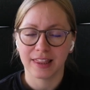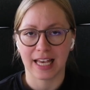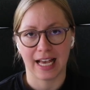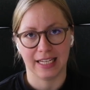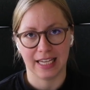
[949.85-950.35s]

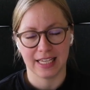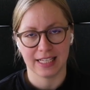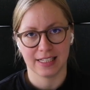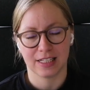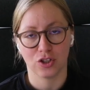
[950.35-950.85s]
that
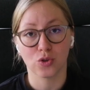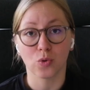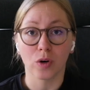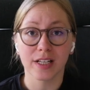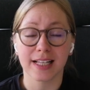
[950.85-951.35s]
is
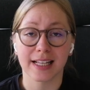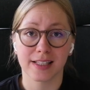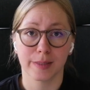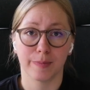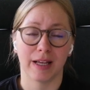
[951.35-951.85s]
sourced and
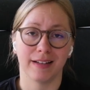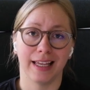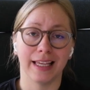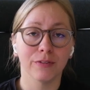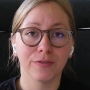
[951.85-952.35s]
spun
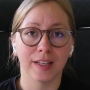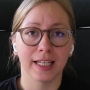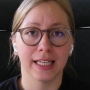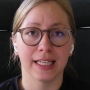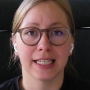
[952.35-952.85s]
in
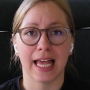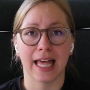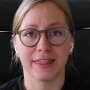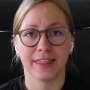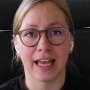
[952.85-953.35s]
Finland
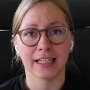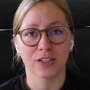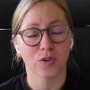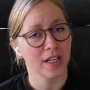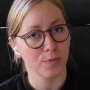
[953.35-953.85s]
and then
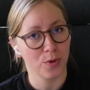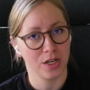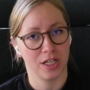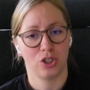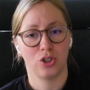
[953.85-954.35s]

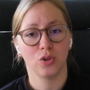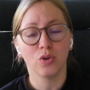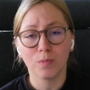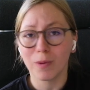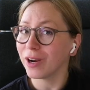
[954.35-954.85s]
transported
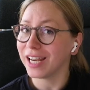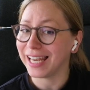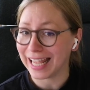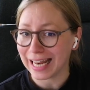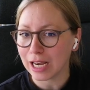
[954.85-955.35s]
to
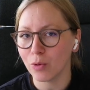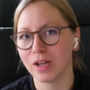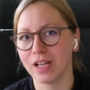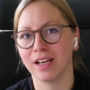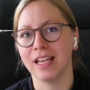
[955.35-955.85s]
Berlin,
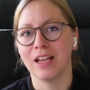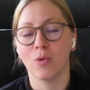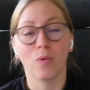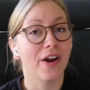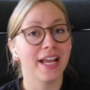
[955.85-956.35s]

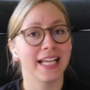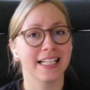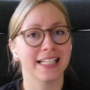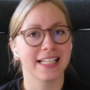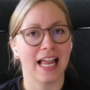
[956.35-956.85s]
where it
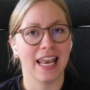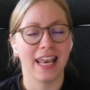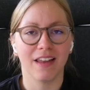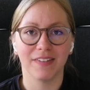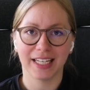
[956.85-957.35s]
is
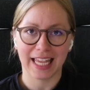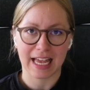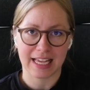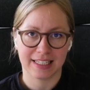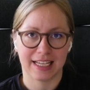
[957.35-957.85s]
lovingly
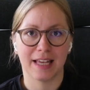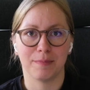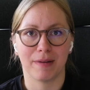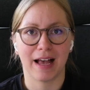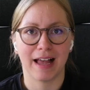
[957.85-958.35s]
hand dyed
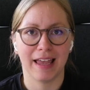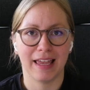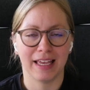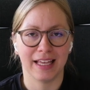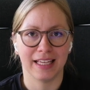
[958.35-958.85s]

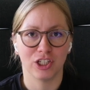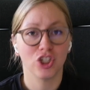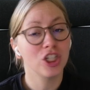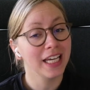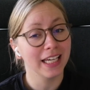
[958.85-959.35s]
by
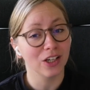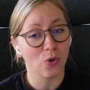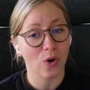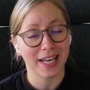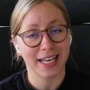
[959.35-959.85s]

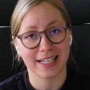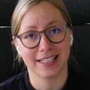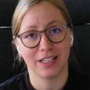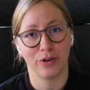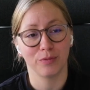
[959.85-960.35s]
Shihiro and
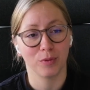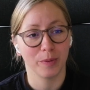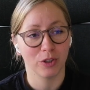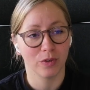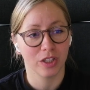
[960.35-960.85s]
Lasse of
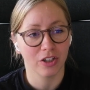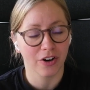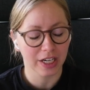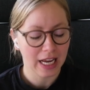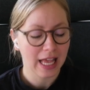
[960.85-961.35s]
Mominoki
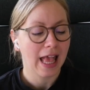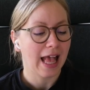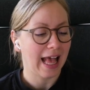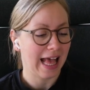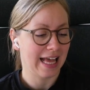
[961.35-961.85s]
Yarn.
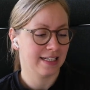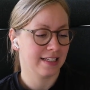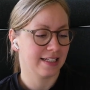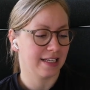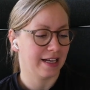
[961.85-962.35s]
And